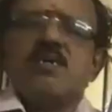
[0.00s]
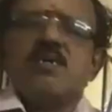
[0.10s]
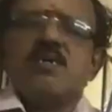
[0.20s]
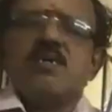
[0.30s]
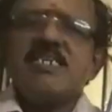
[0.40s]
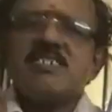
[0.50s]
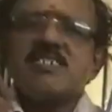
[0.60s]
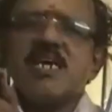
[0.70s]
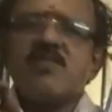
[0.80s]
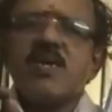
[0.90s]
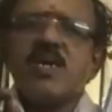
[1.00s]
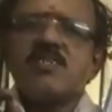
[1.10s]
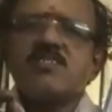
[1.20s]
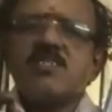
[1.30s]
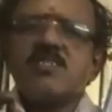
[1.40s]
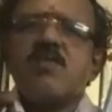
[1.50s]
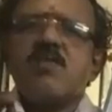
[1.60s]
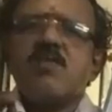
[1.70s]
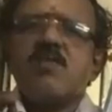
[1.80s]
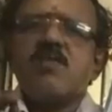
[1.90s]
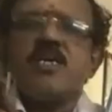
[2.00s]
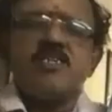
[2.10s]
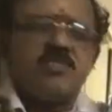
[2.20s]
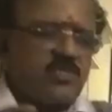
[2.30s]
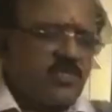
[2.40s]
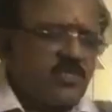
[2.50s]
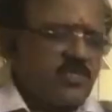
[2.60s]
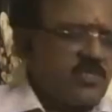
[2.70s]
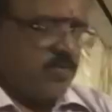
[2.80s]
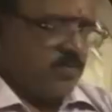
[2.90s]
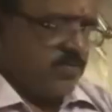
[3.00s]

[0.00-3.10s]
Initial velocity of the body is 0.